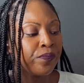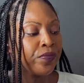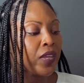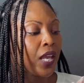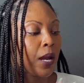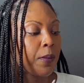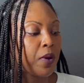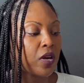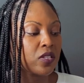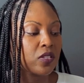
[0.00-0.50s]

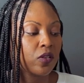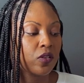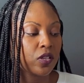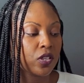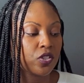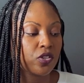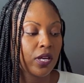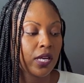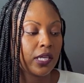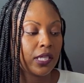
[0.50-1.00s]
I'm also going to
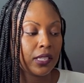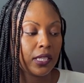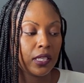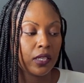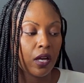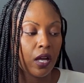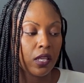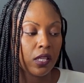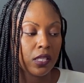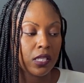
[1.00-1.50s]
try to link
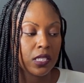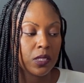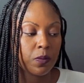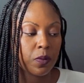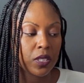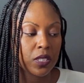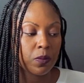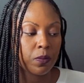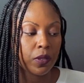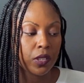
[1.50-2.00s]
all of these
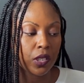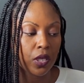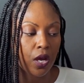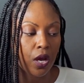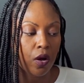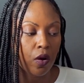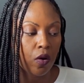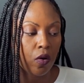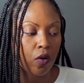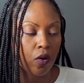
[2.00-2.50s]
books
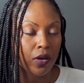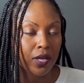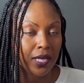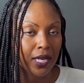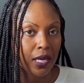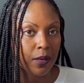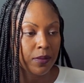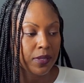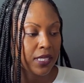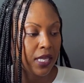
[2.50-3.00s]
below on
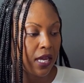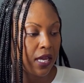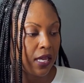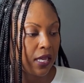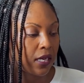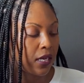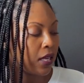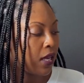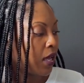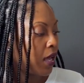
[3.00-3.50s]

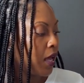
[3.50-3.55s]
Amazon